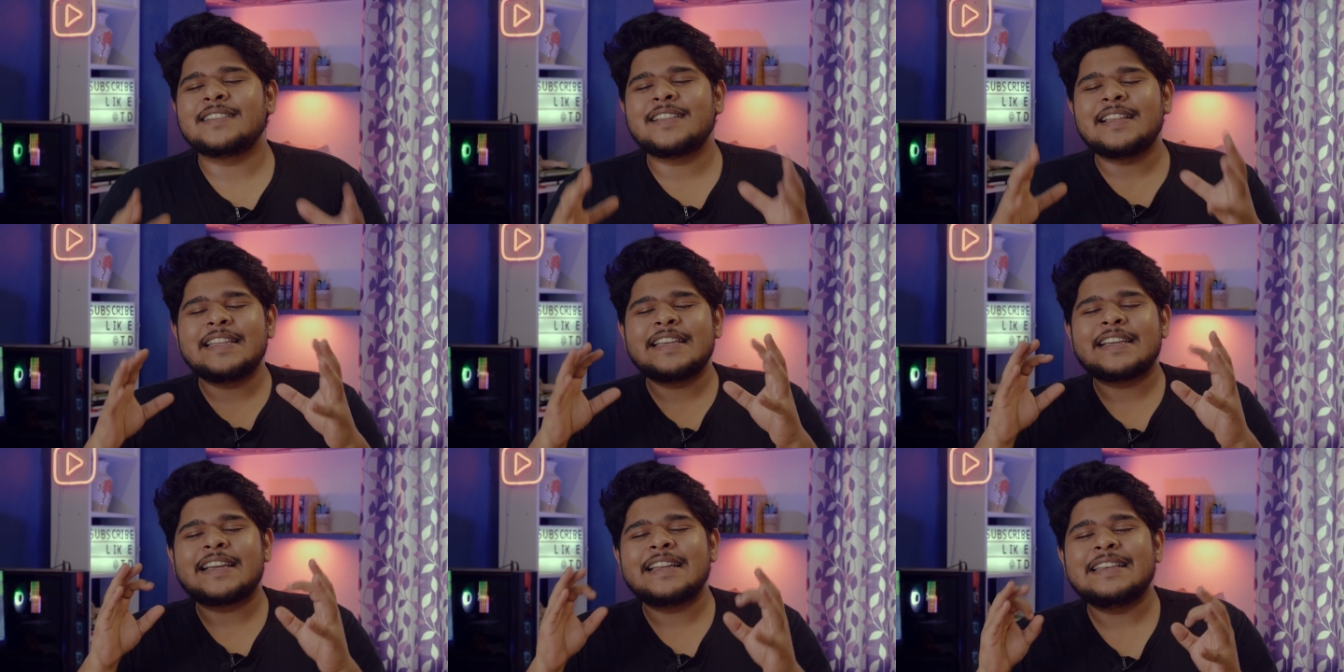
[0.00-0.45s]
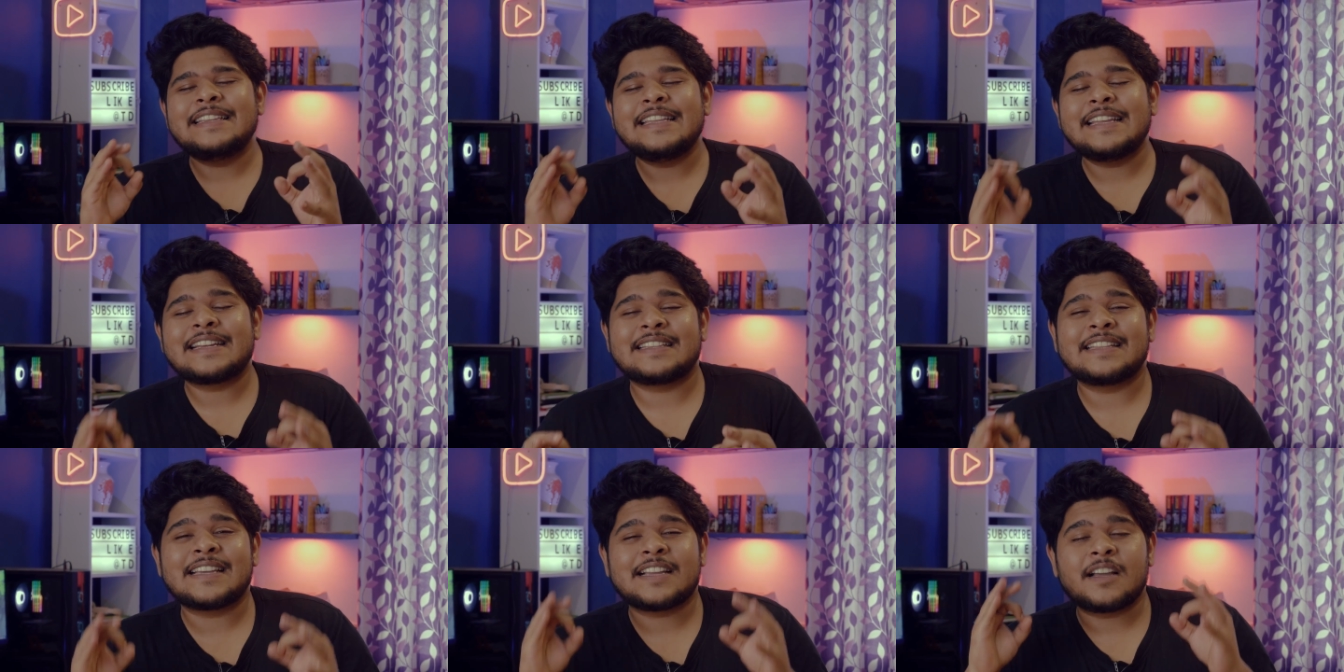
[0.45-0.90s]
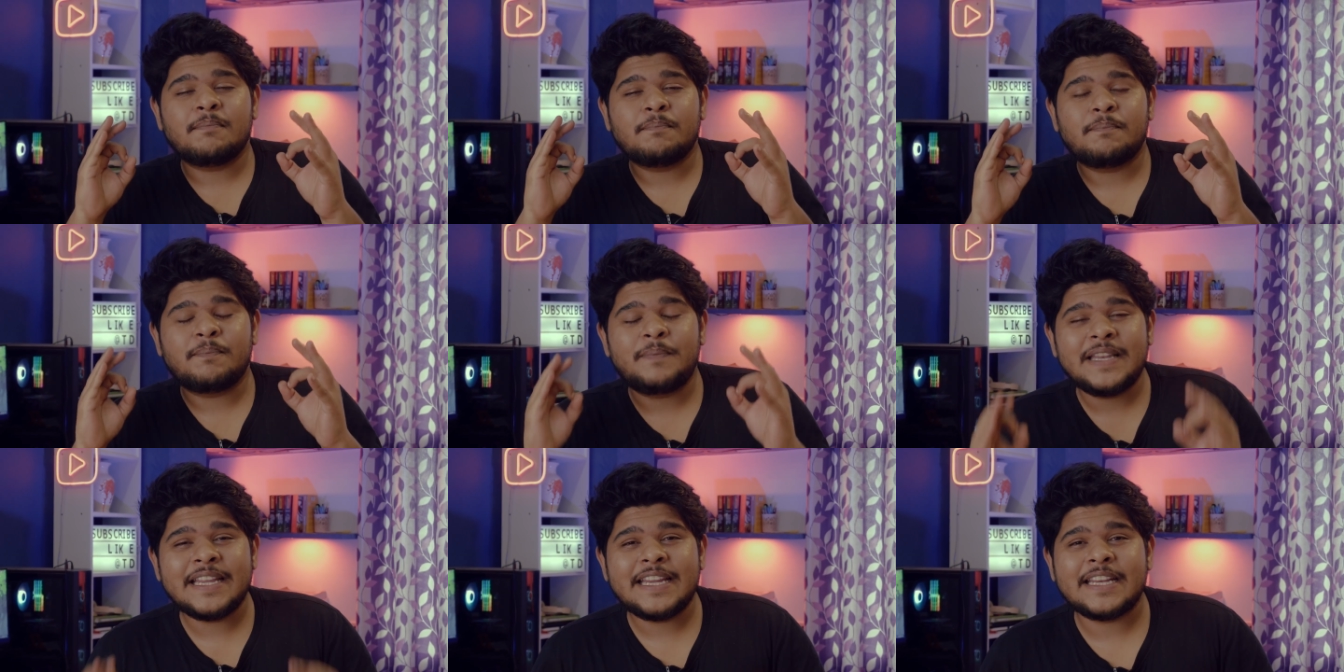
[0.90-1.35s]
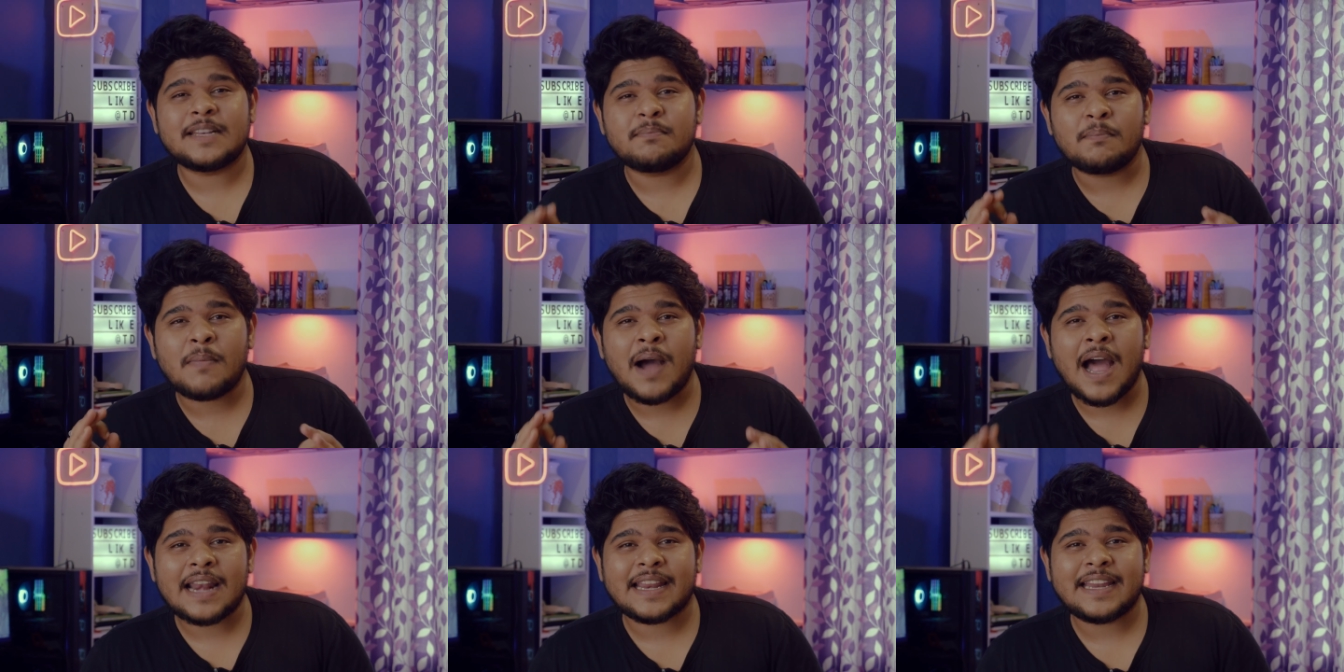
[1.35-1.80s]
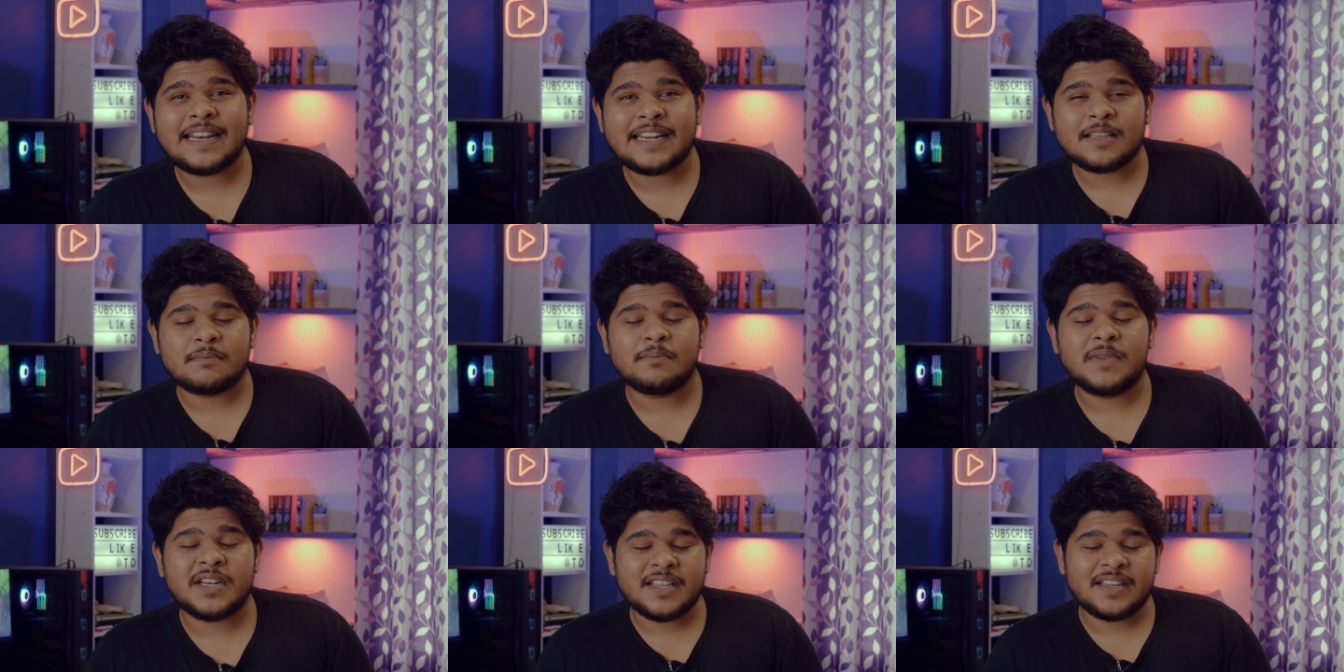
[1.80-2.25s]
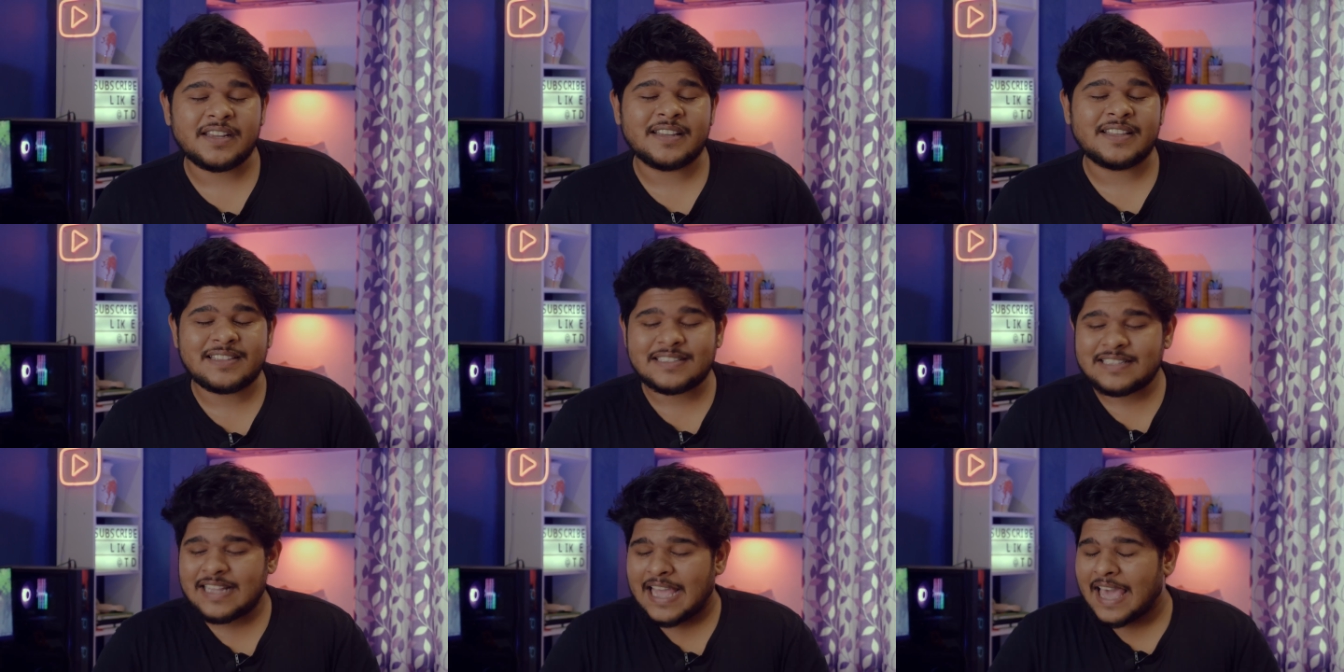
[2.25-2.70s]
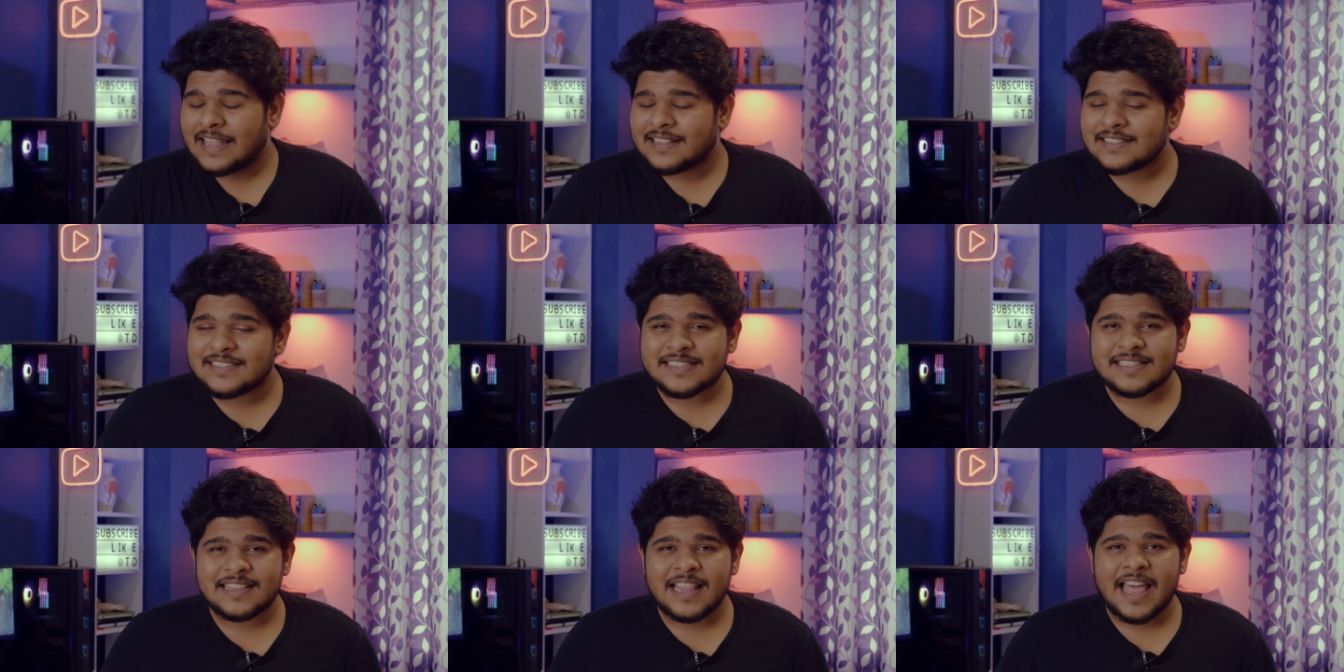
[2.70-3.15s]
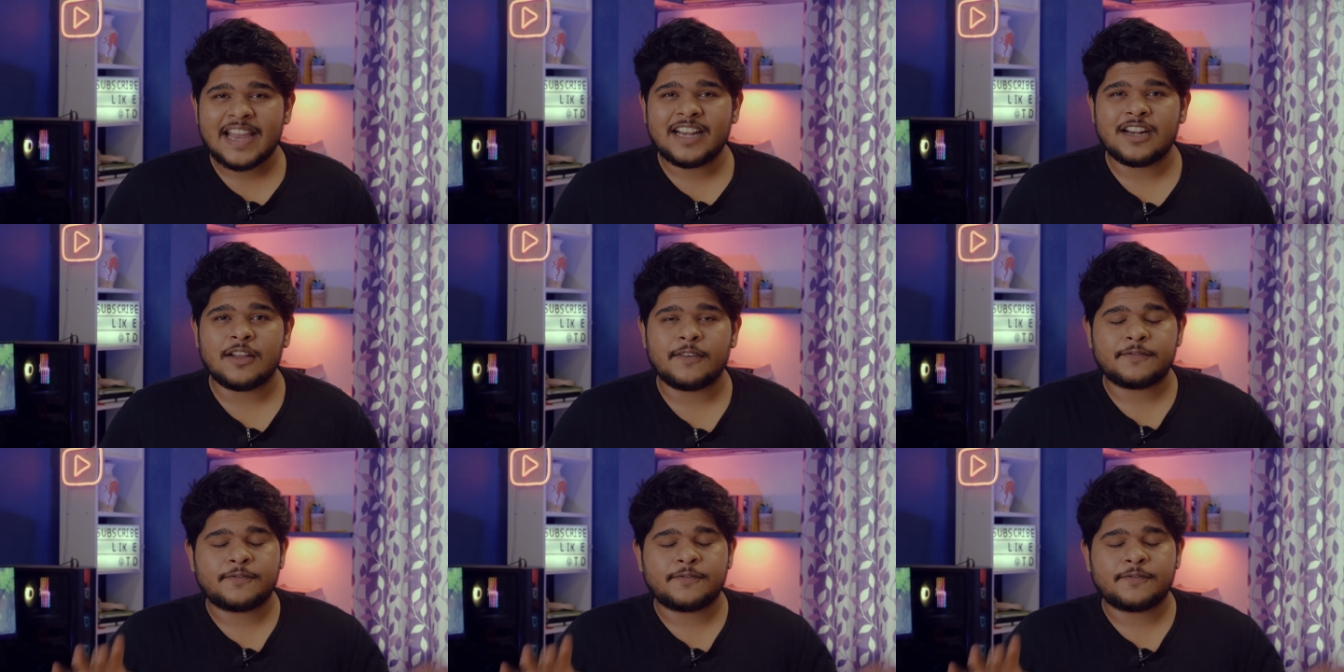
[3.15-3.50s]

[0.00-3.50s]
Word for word: the leaker leaked the complete marketing material and slide